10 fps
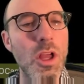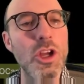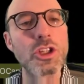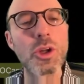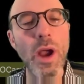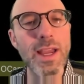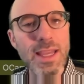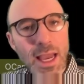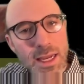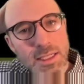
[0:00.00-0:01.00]
so I
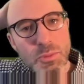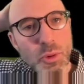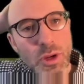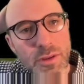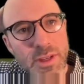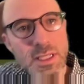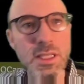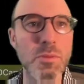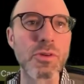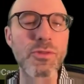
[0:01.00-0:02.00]
guess
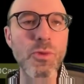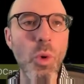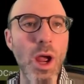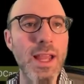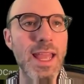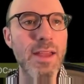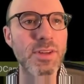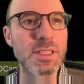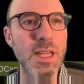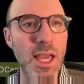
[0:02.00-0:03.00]
previously, before I gave
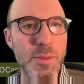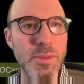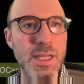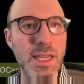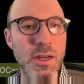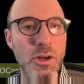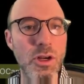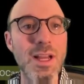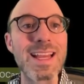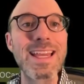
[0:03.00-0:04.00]
a type to iter,
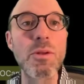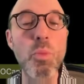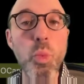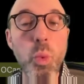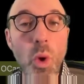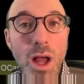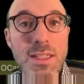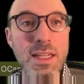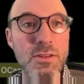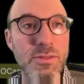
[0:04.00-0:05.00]
it
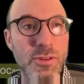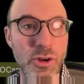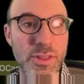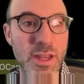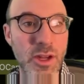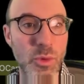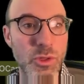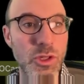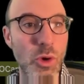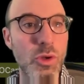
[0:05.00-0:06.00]
was inferring that iter
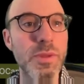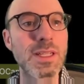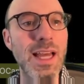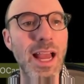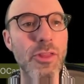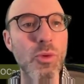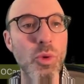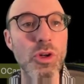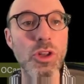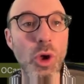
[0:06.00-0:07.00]
was local because I had the
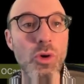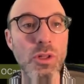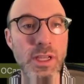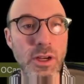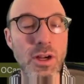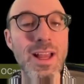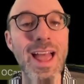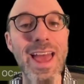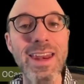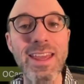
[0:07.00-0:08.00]
word local here.
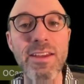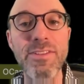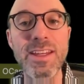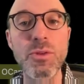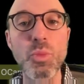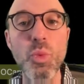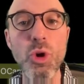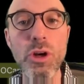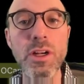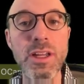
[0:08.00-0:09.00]
And if it
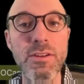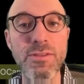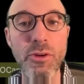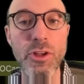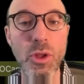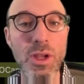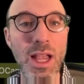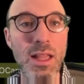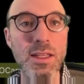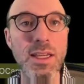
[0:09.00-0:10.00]
weren't inferring
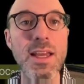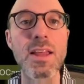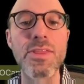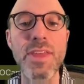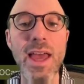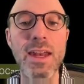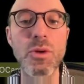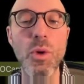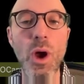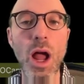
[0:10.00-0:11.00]
locality,
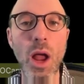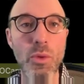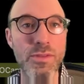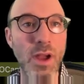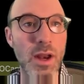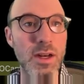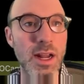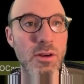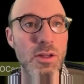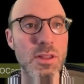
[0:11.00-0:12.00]
then I would have gotten an
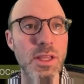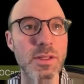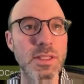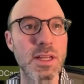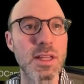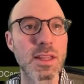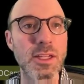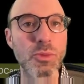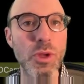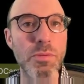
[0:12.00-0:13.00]
error. Let's
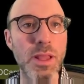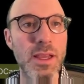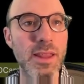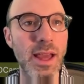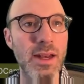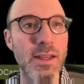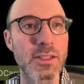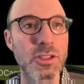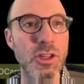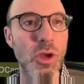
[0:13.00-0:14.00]
replay that
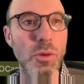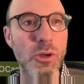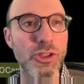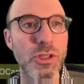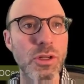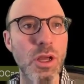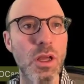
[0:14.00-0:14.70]
in slow motion.